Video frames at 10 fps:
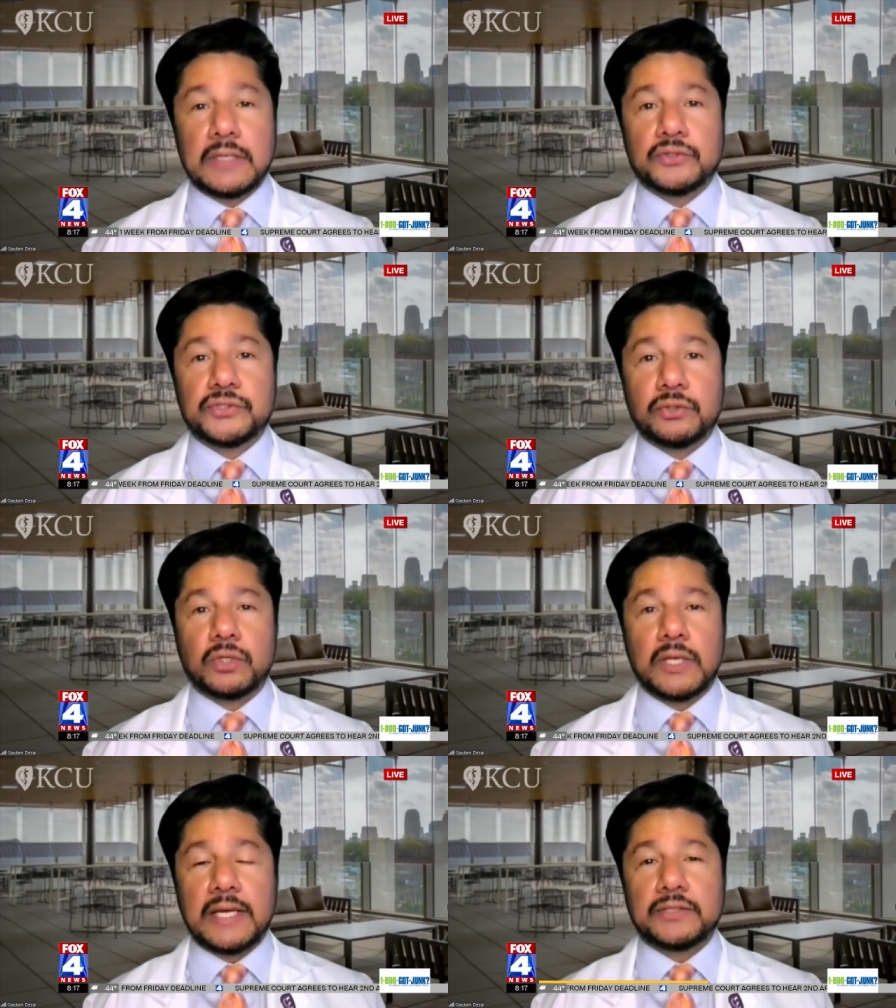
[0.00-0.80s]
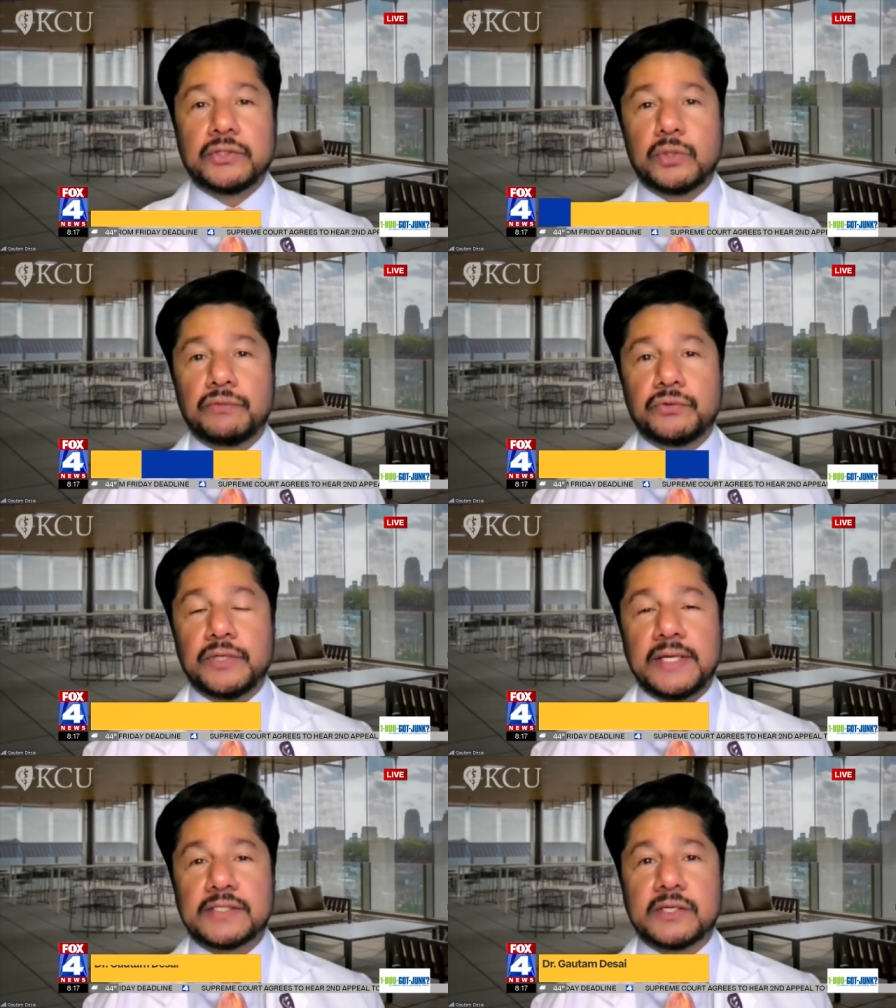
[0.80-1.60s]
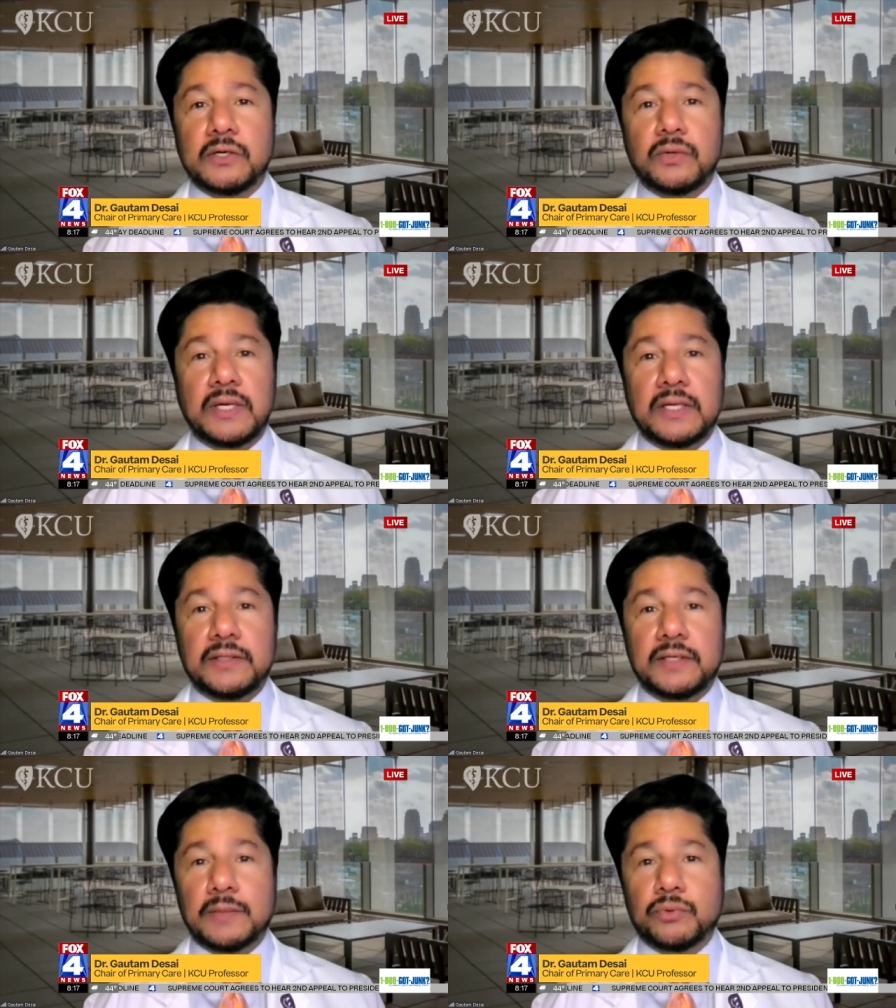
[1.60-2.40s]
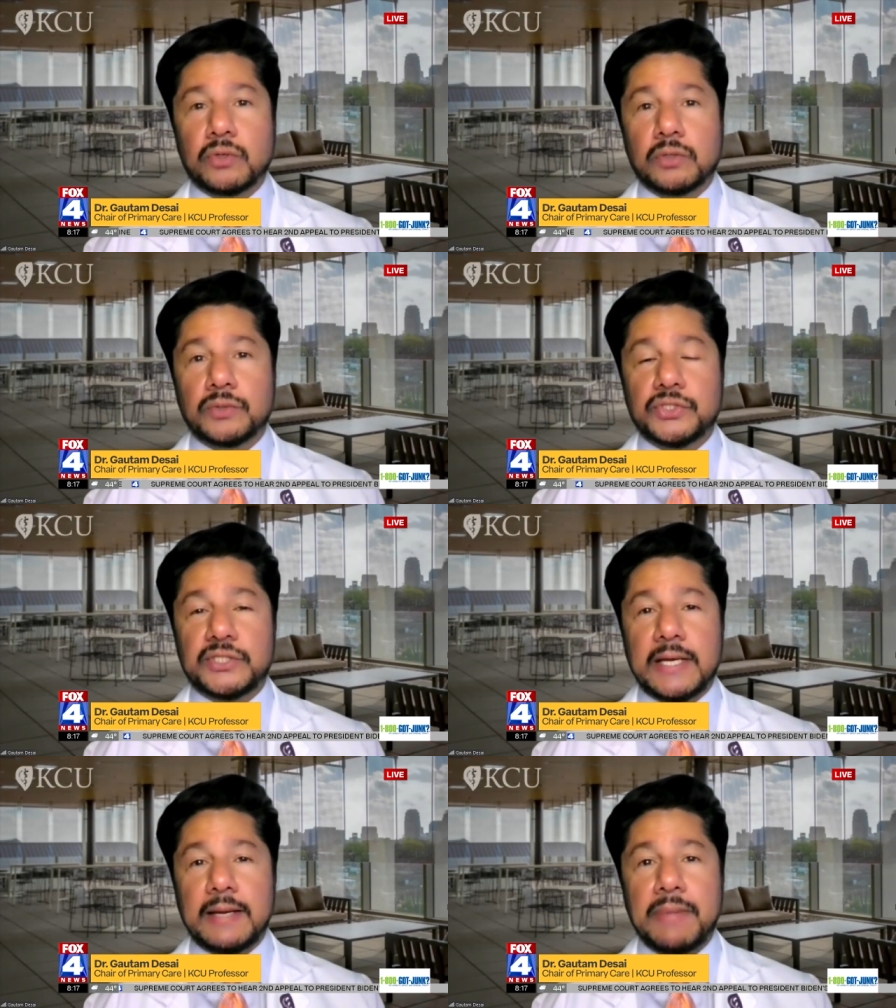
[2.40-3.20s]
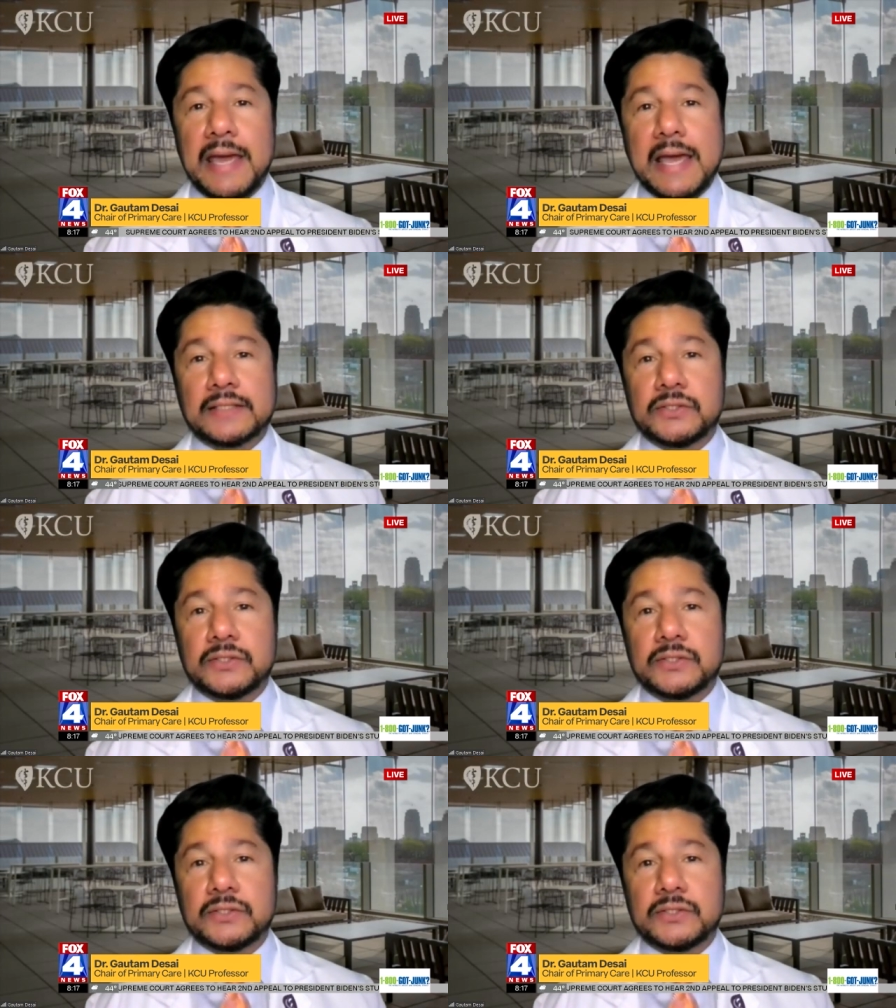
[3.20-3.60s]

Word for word: I was in Orlando a few days ago, and the airport was jam packed.